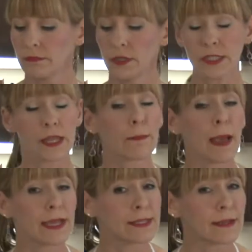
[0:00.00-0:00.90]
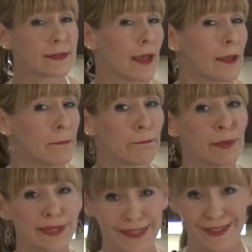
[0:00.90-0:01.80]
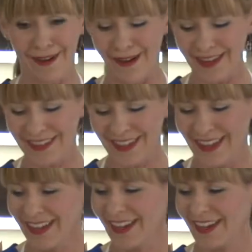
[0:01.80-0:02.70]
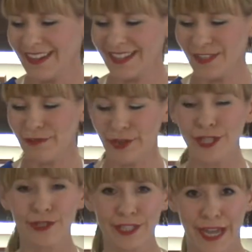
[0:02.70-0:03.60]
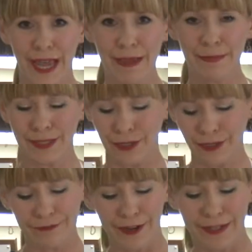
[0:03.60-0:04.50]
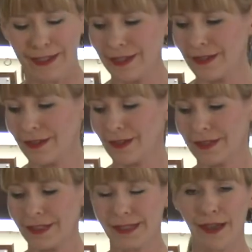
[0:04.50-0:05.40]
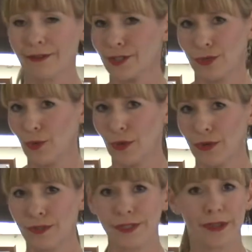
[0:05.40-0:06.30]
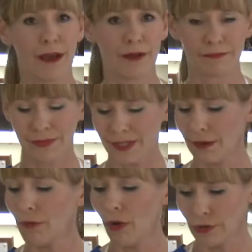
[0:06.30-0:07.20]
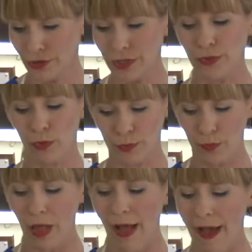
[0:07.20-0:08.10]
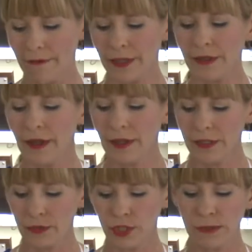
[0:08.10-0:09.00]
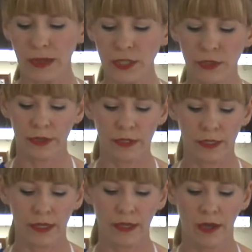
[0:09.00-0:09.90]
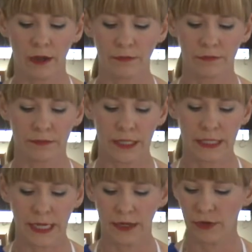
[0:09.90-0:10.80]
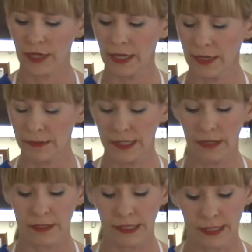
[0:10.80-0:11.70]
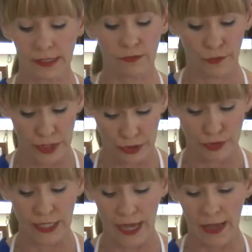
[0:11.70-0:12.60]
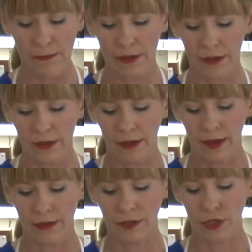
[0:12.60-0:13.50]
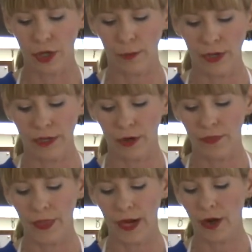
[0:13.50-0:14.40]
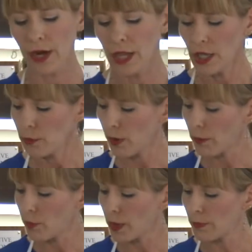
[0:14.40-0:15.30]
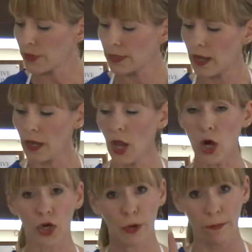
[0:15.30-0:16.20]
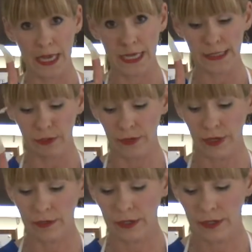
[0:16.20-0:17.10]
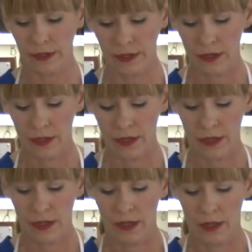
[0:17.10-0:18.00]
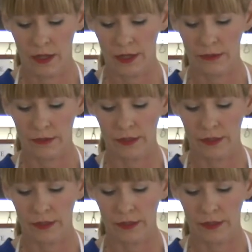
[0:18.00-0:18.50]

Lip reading: looks like masking tape, but it's not. It is a freezer tape, and you can find it at discount stores. Some grocery stores will have it. So just make that the container that it comes in says freezer tape, and then you're going to put it on there. You probably want to put a longer piece on there, like